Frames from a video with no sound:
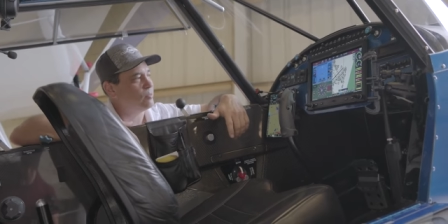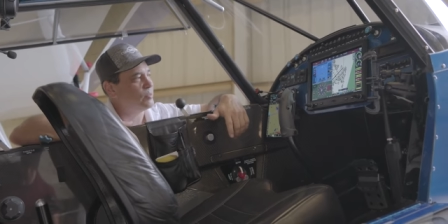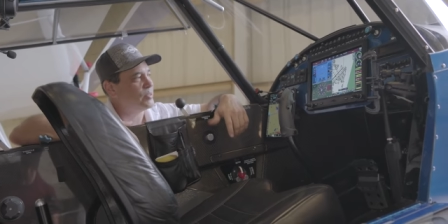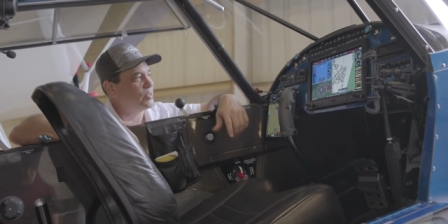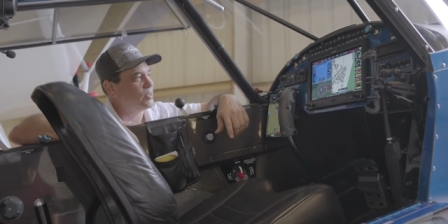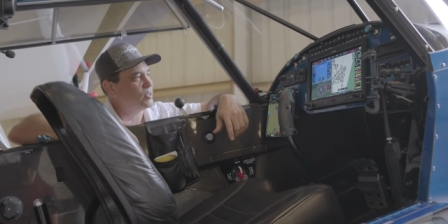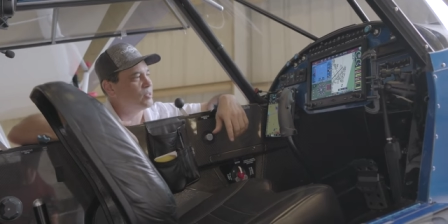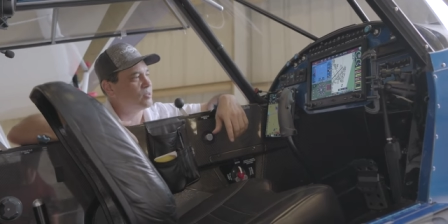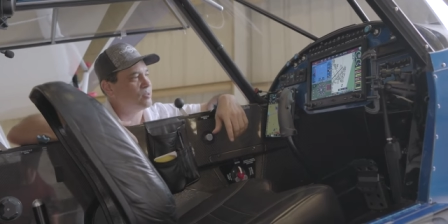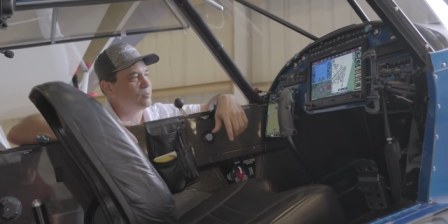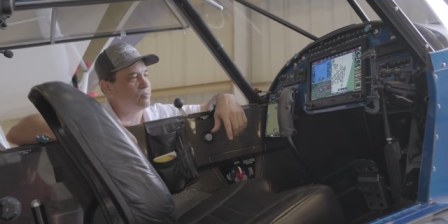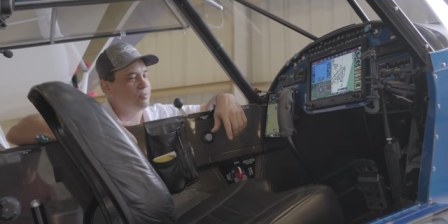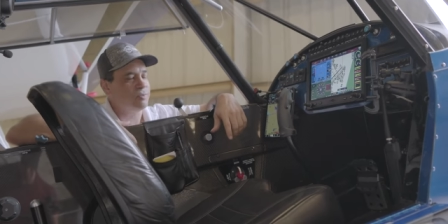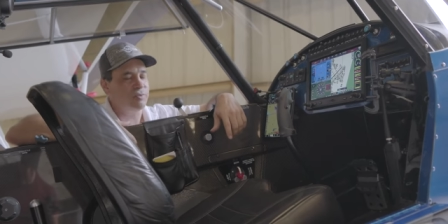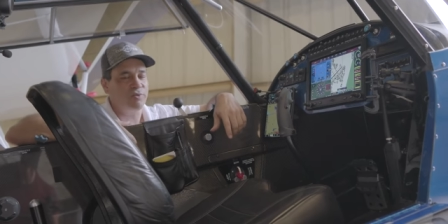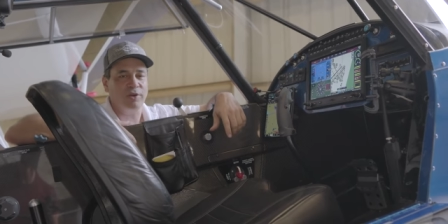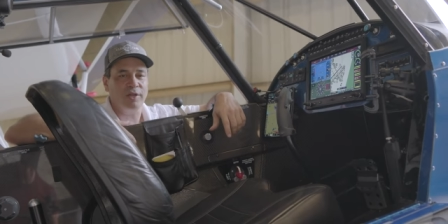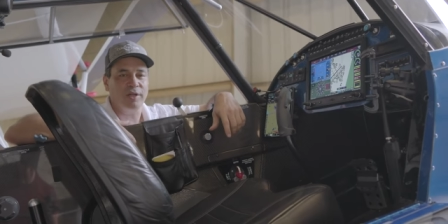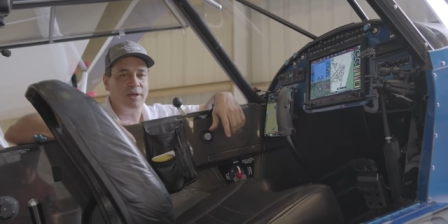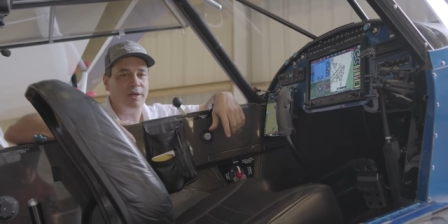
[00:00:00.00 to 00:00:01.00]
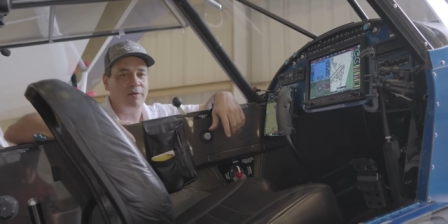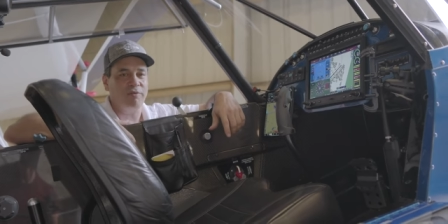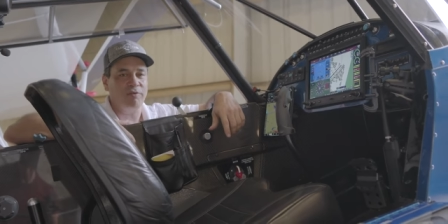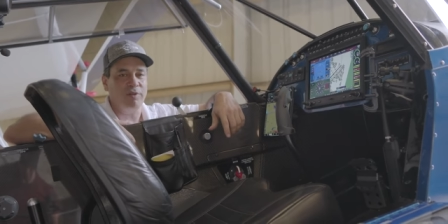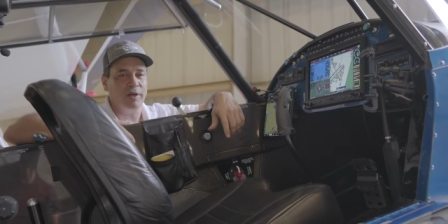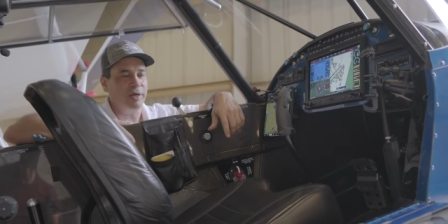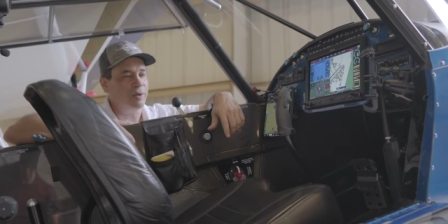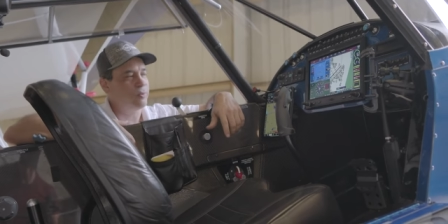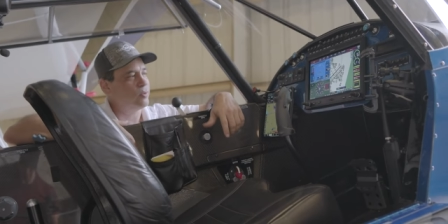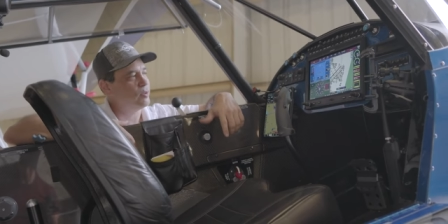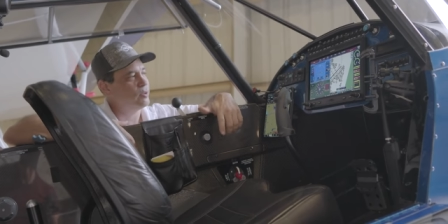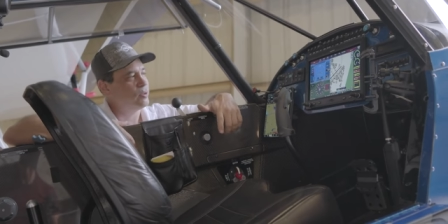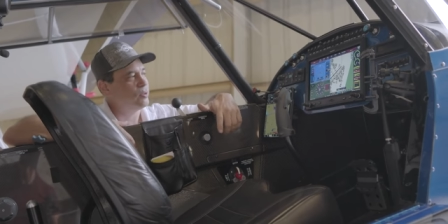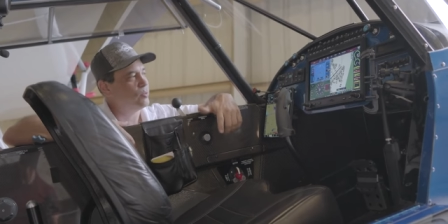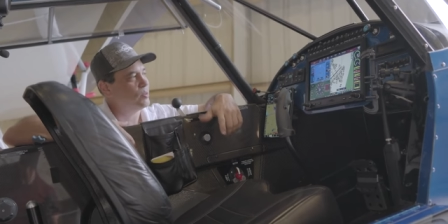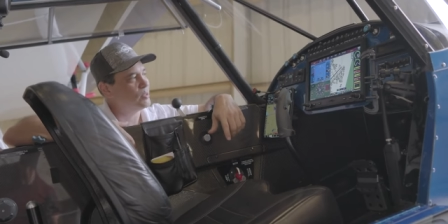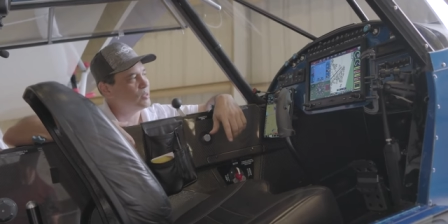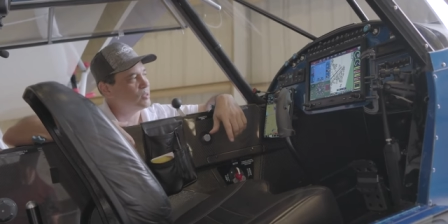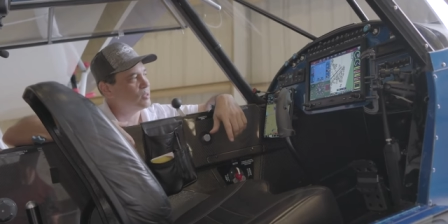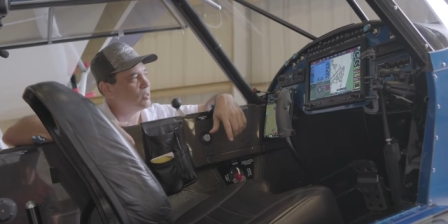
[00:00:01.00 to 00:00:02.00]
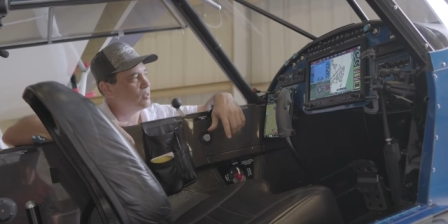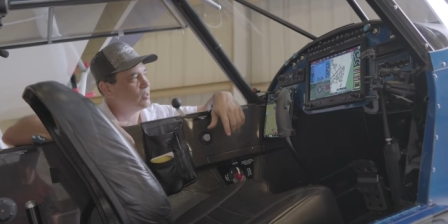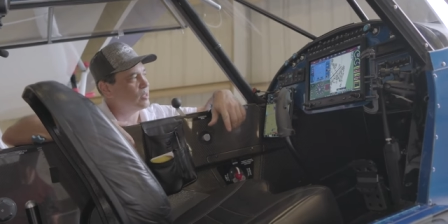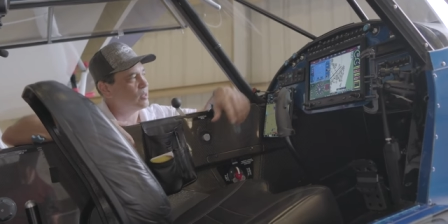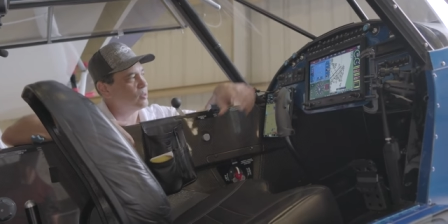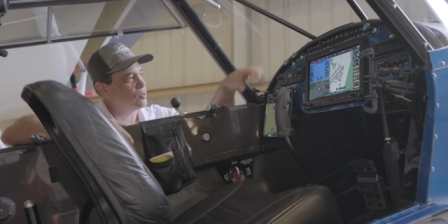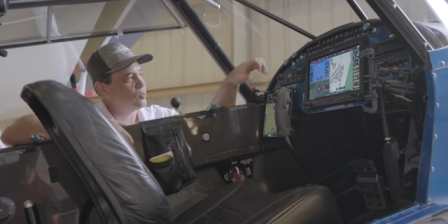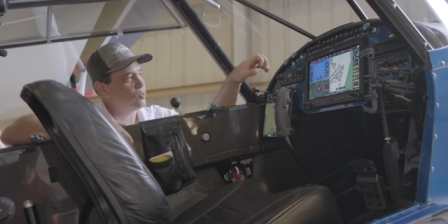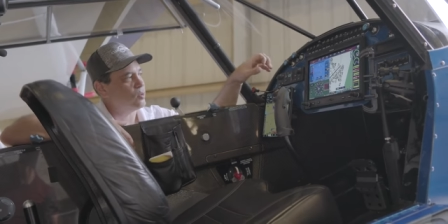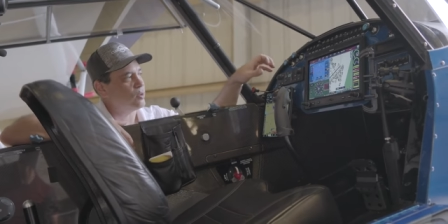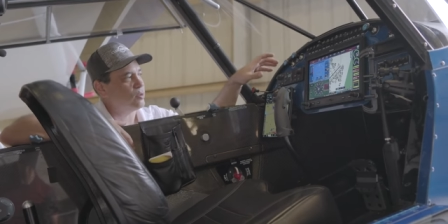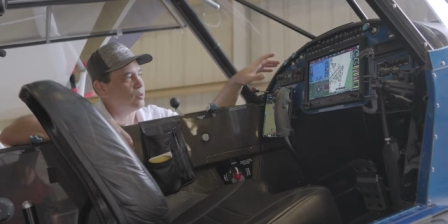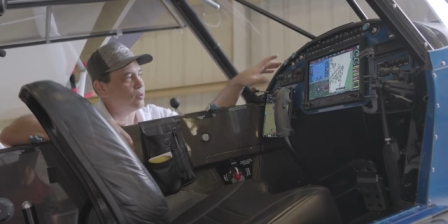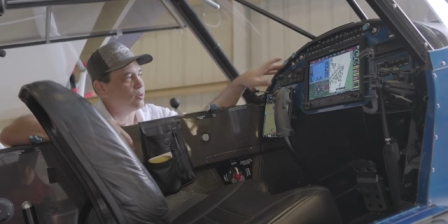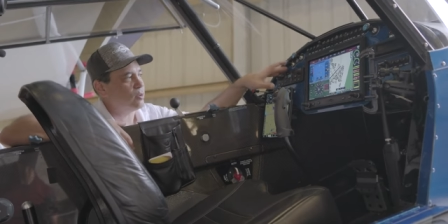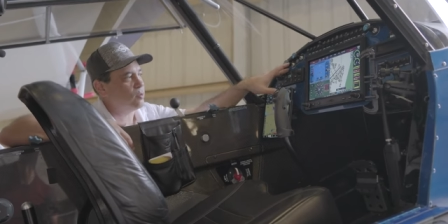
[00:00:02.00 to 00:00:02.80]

We just, for the kind of flying we do, we just didn't think it was worth it.